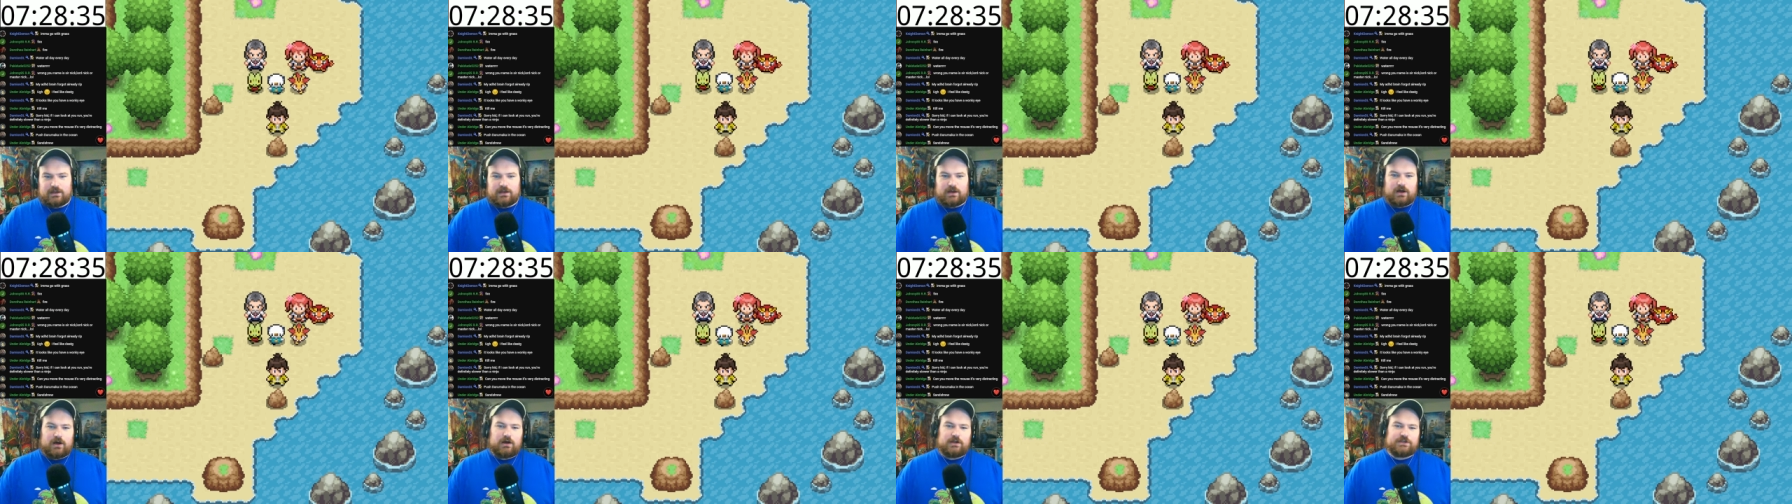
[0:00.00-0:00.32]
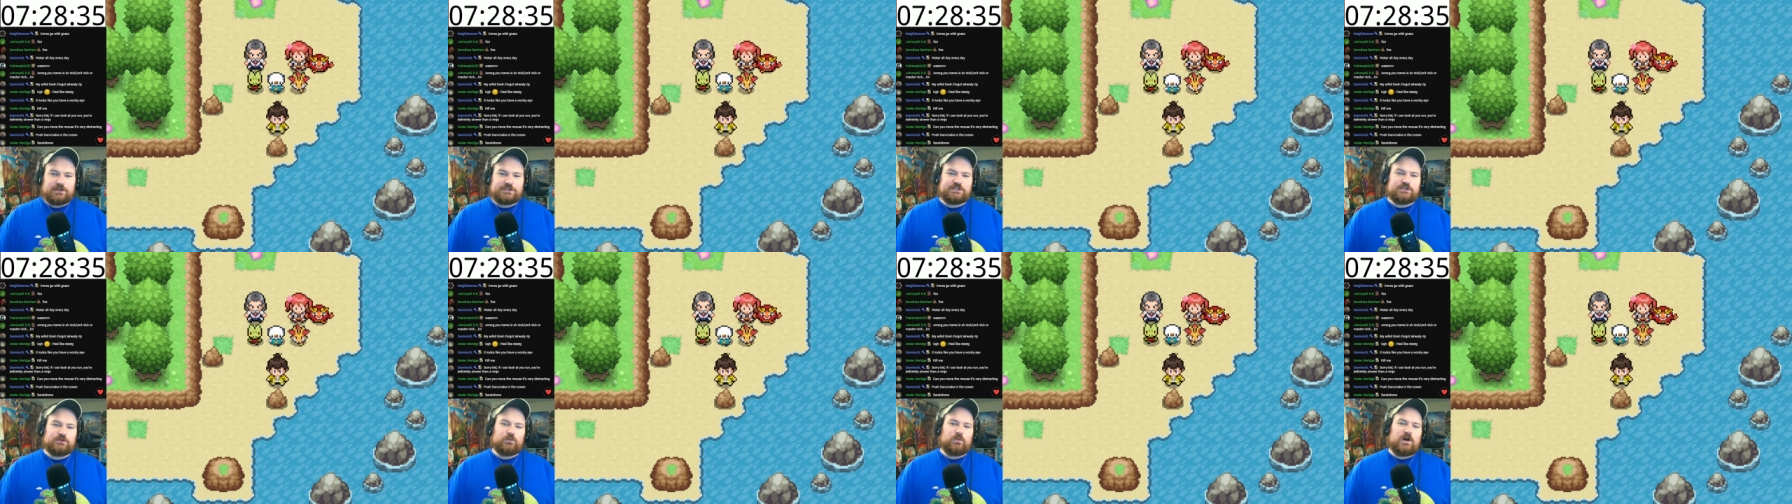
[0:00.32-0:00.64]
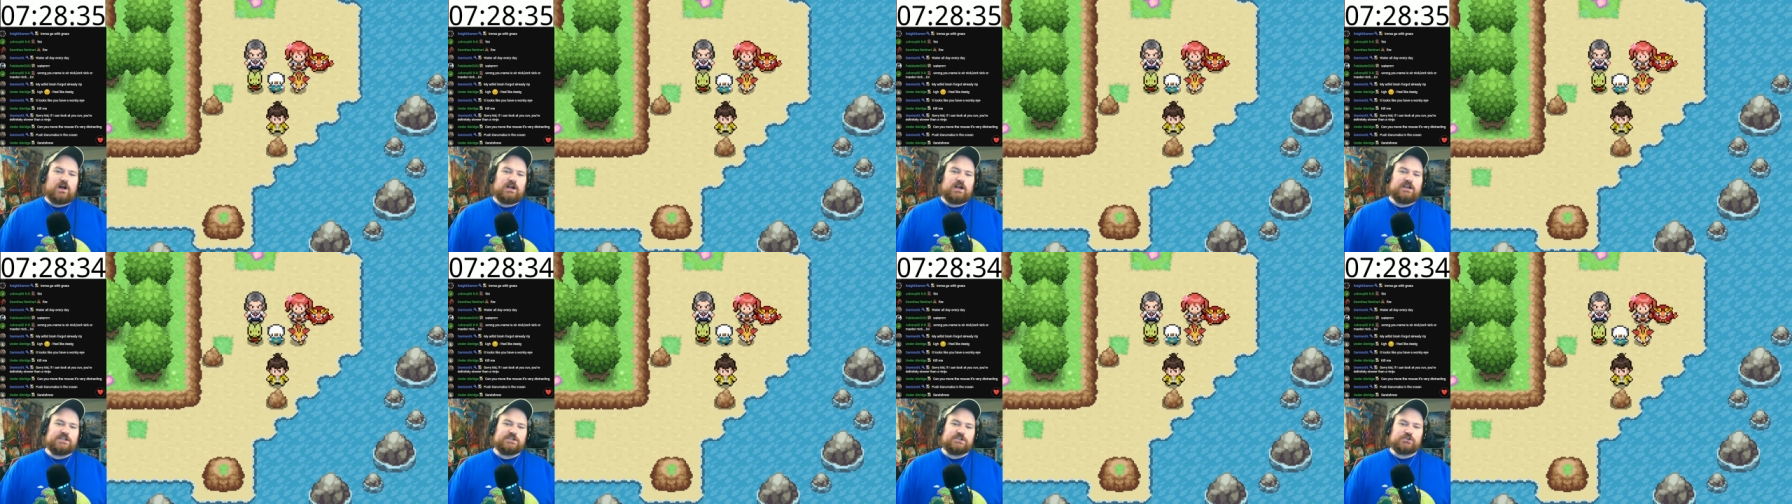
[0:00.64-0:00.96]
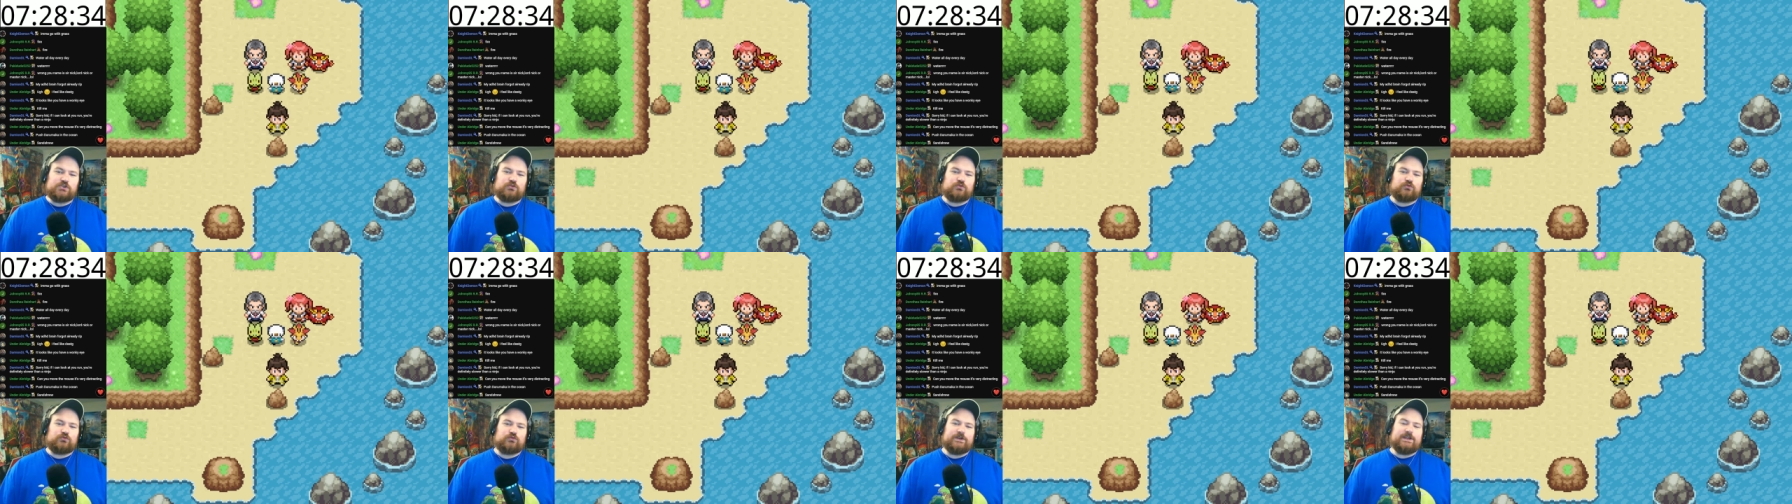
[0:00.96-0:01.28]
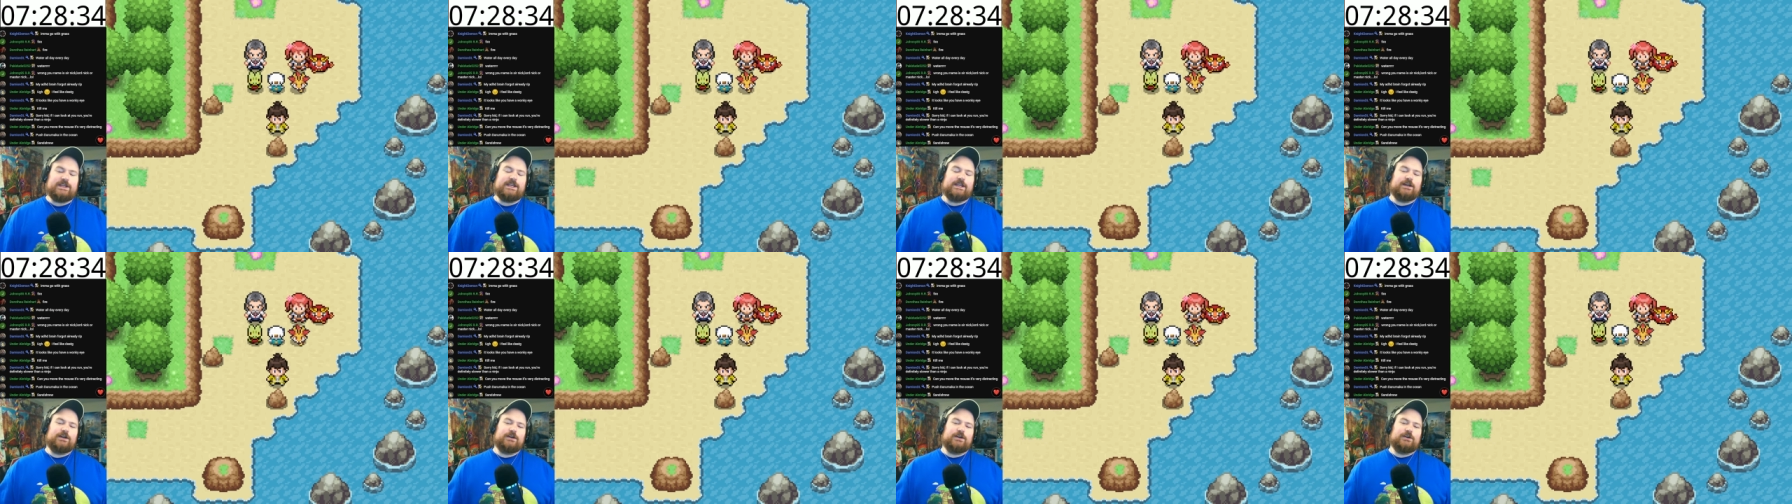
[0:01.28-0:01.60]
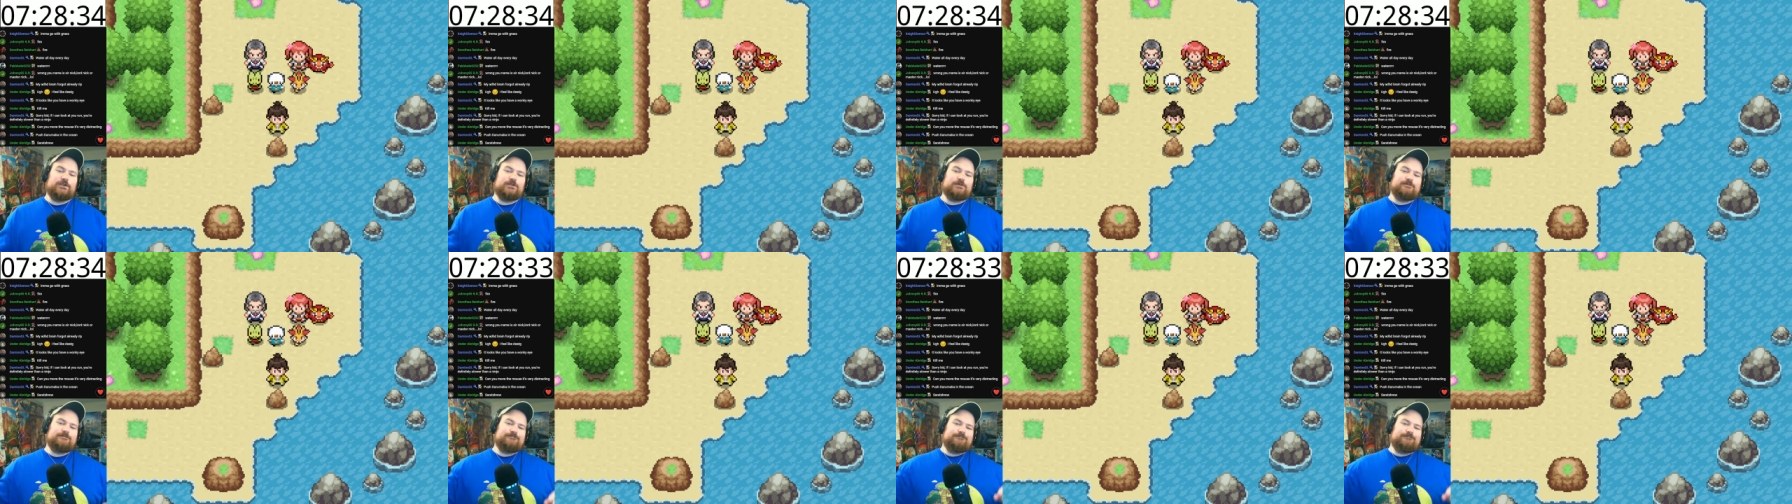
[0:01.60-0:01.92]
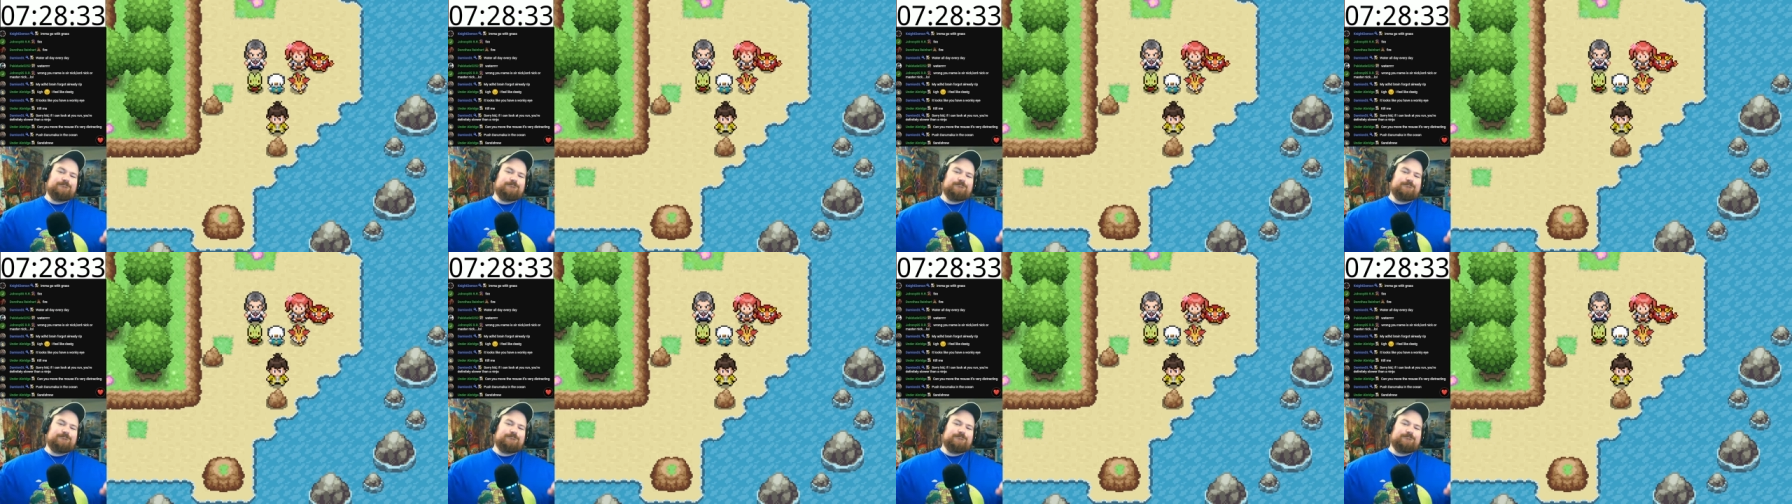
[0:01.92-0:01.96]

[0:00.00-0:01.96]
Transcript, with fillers: Oshawott, and Treecko.